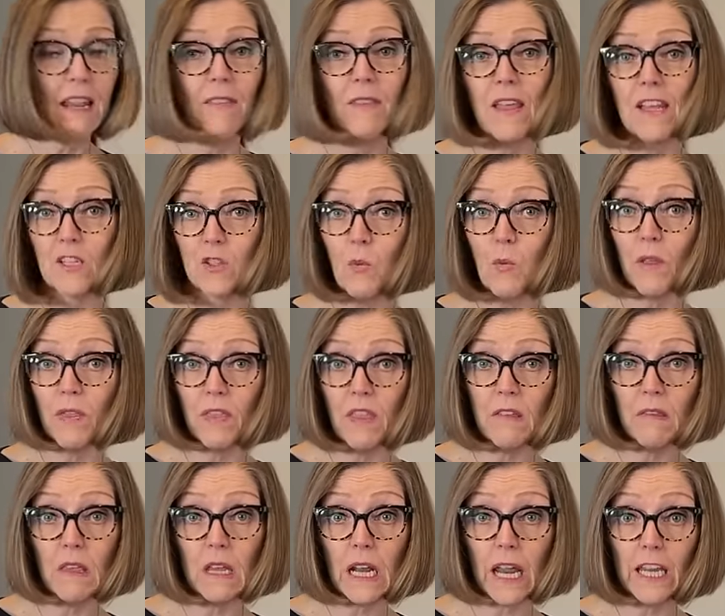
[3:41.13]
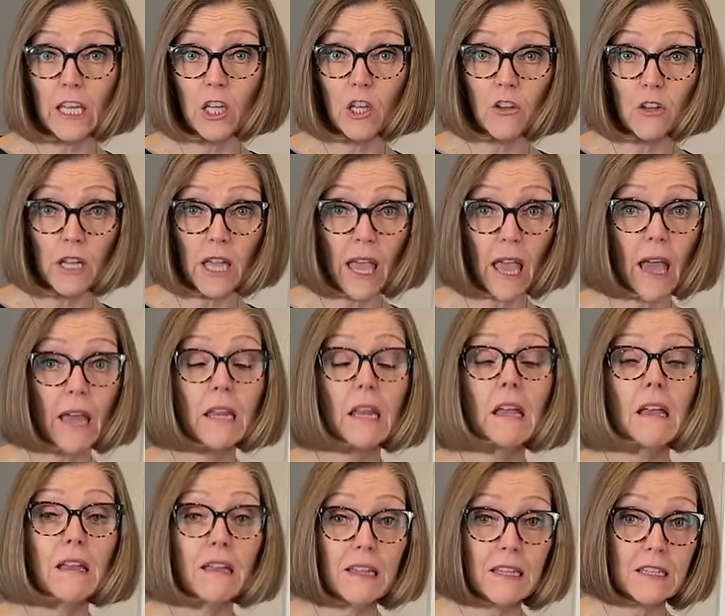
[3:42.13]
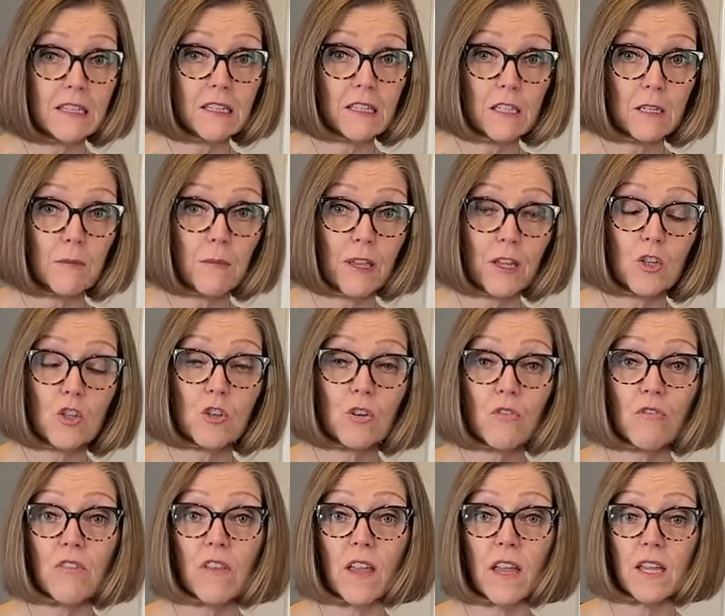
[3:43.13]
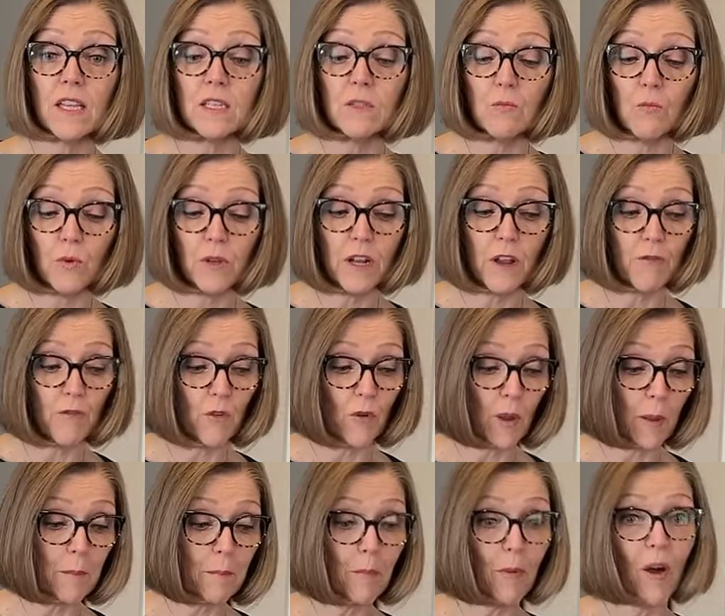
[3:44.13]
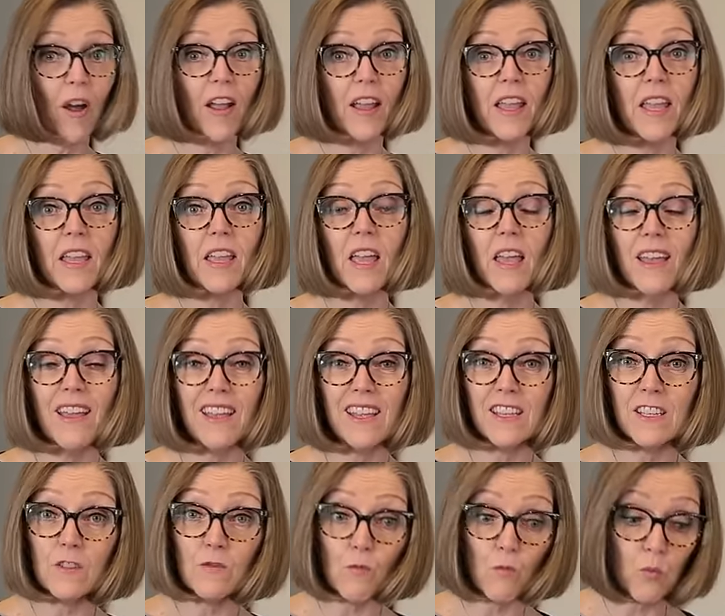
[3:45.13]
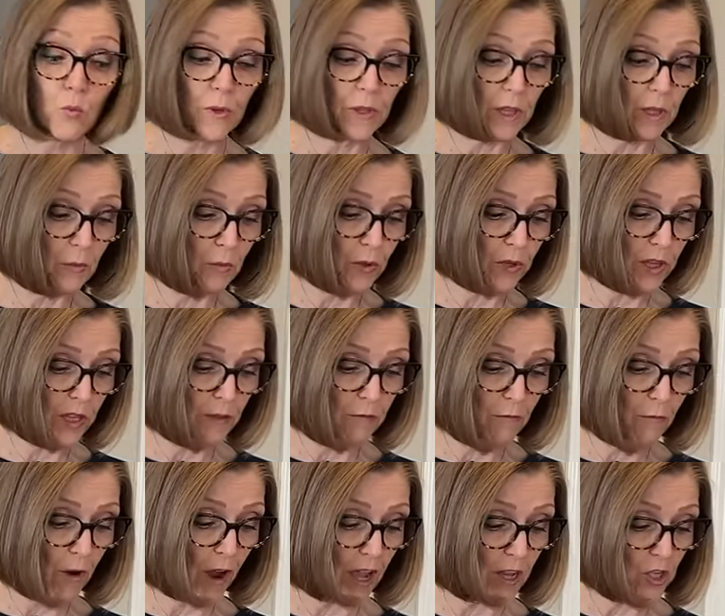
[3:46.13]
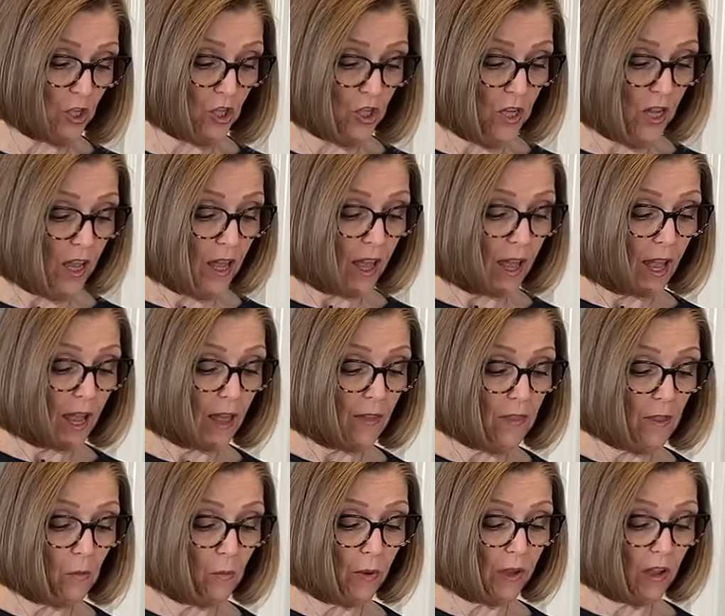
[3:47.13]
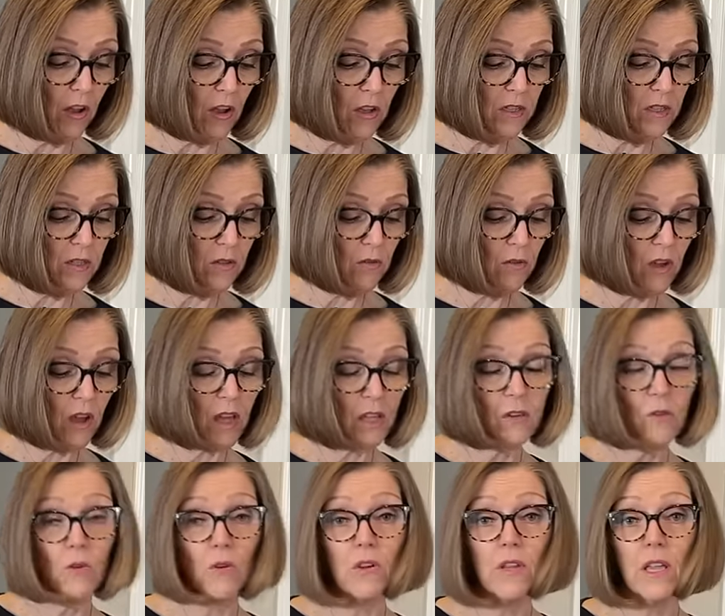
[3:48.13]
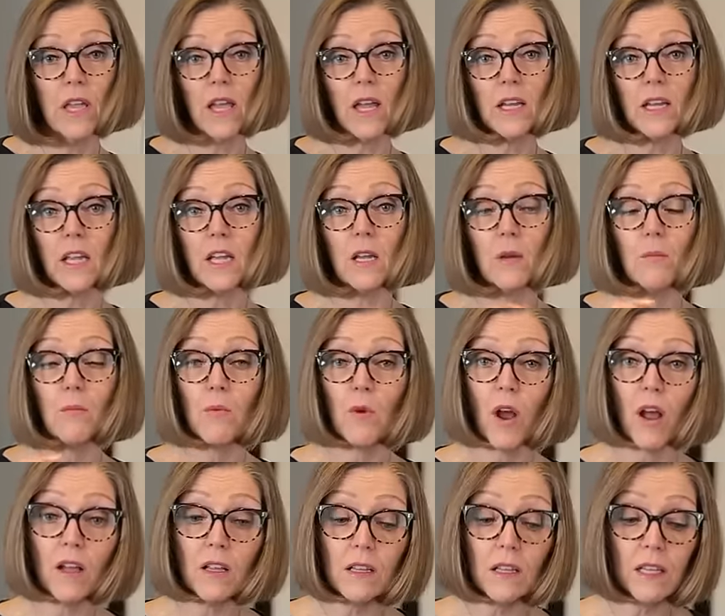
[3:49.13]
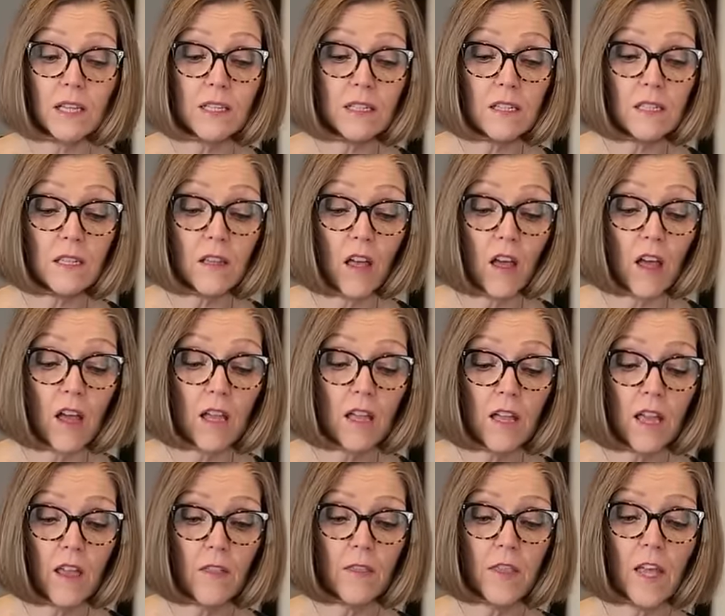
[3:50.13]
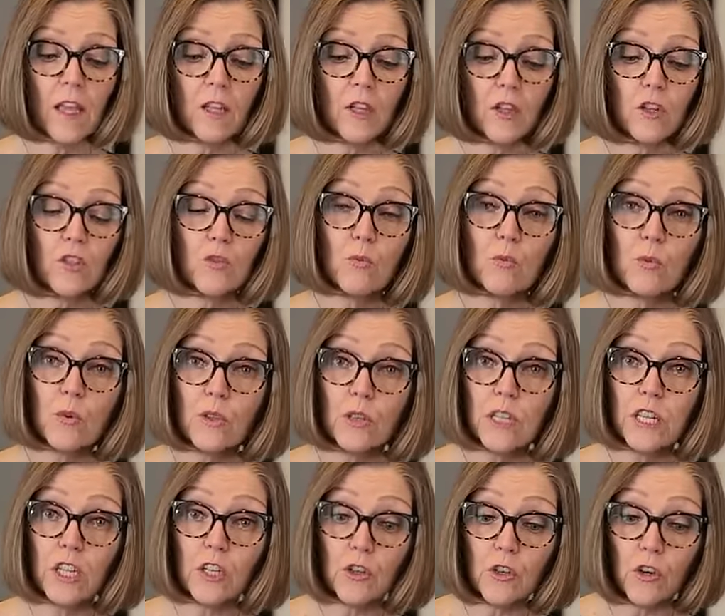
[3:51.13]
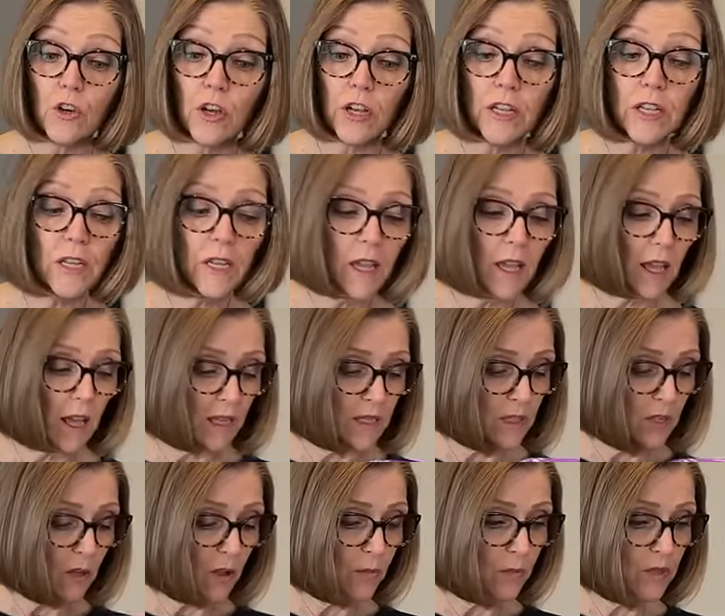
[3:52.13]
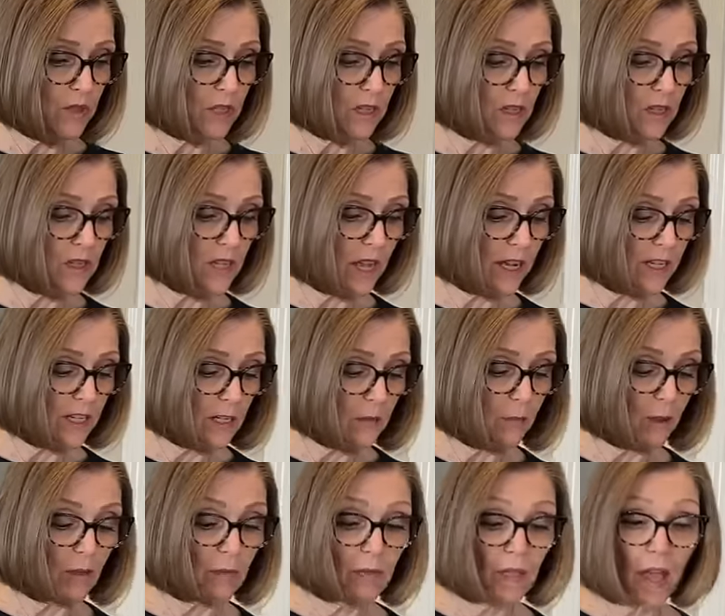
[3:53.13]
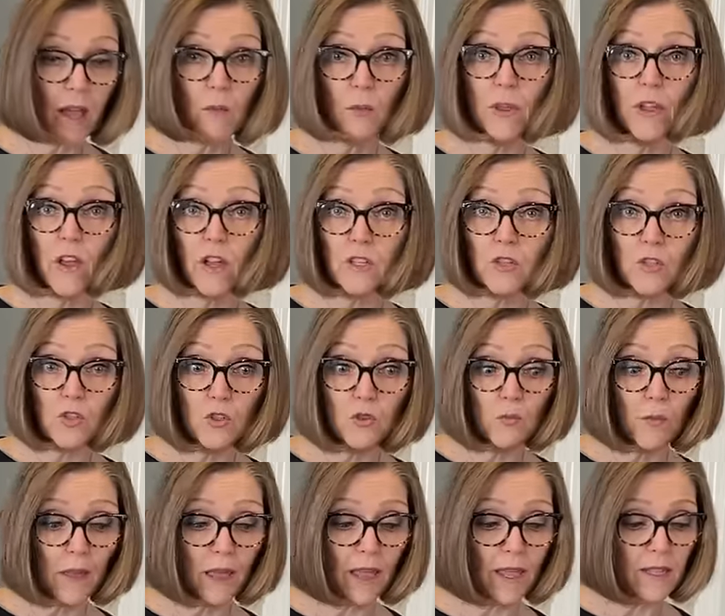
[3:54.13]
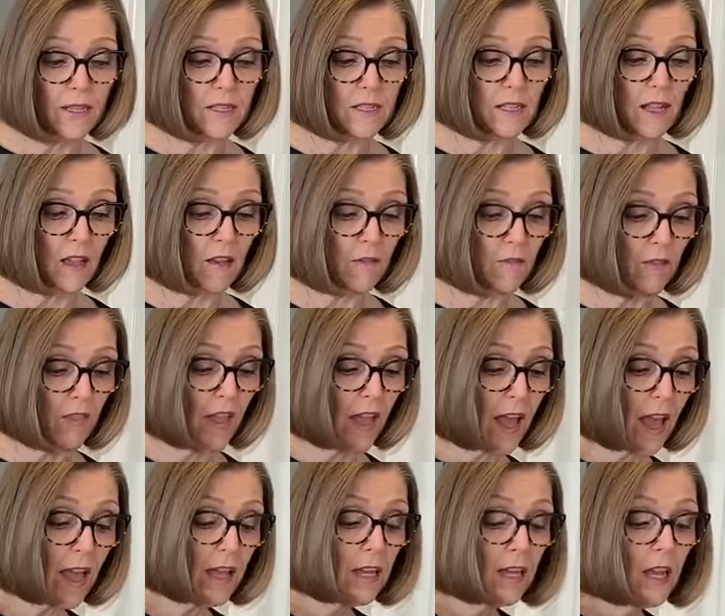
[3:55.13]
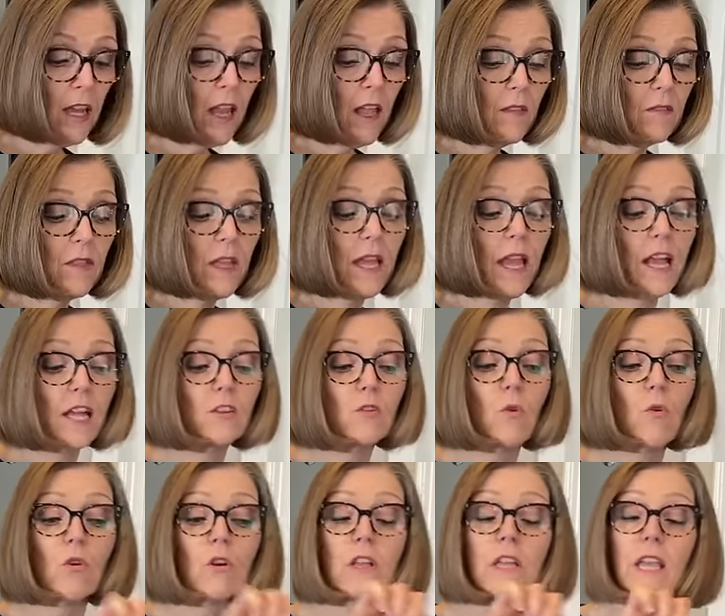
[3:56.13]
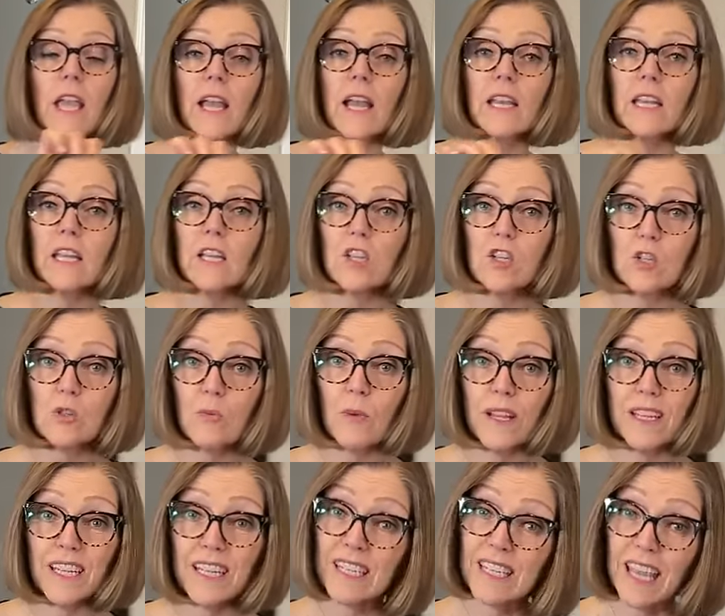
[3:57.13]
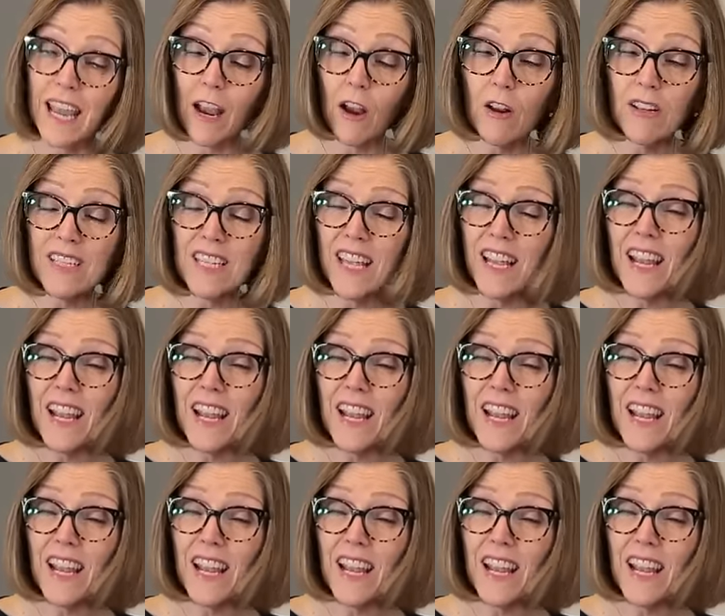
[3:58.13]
And that's one thing that I look at is to make sure that whatever I'm buying is really, really fresh. And then we also got organic broccoli slaw that looked really good. So I was excited about that. We got 2 bags of that. They had organic shredded carrots.